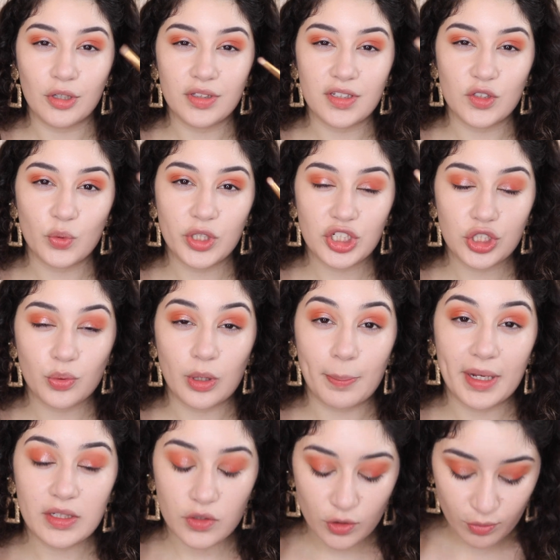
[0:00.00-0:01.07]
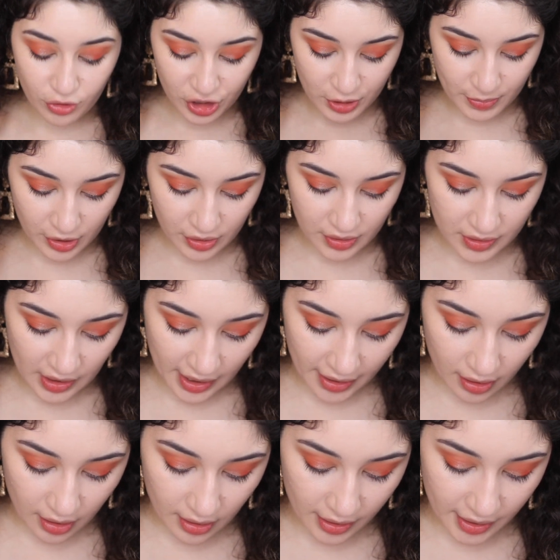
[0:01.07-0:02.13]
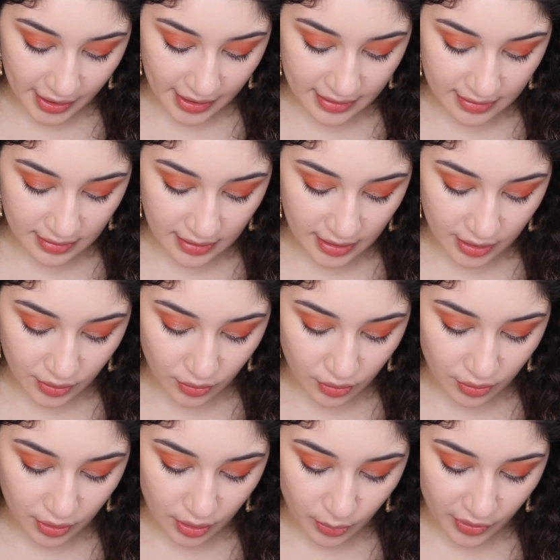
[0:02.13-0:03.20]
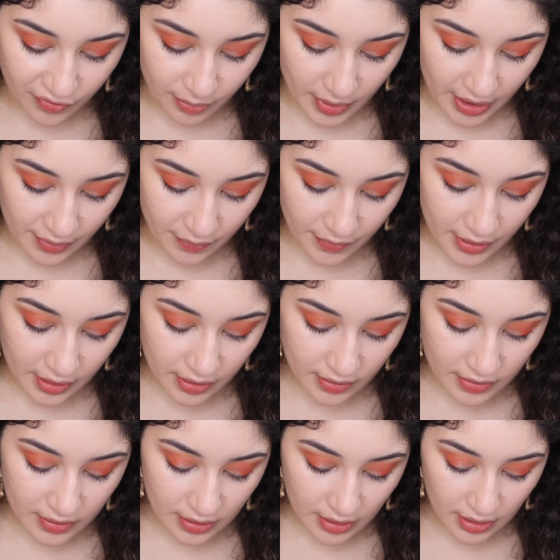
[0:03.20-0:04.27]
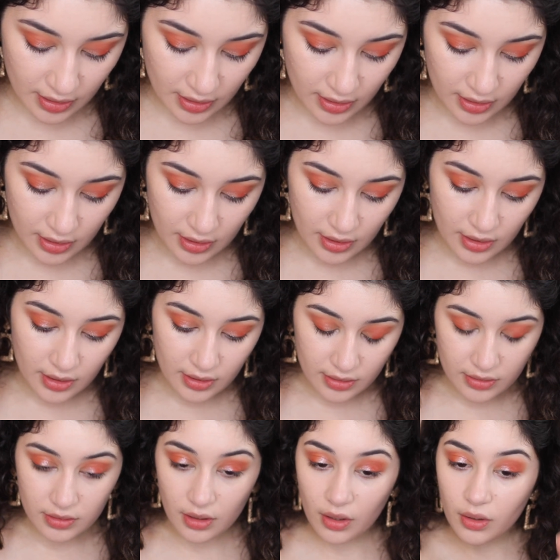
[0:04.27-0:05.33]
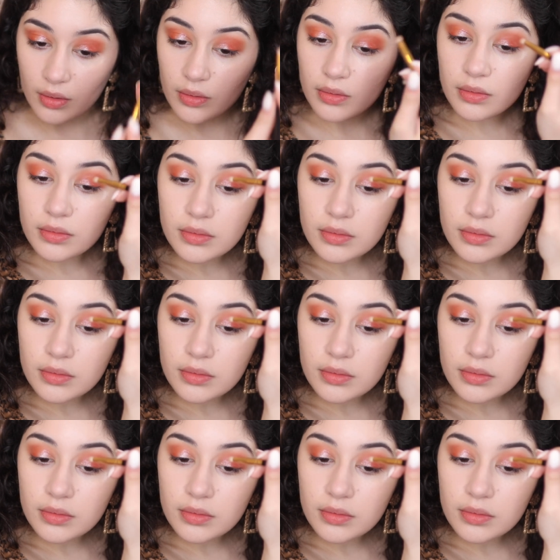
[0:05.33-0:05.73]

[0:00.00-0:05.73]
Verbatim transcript: going to switch to a pencil brush because I can't get into the inner corner with my fingers. So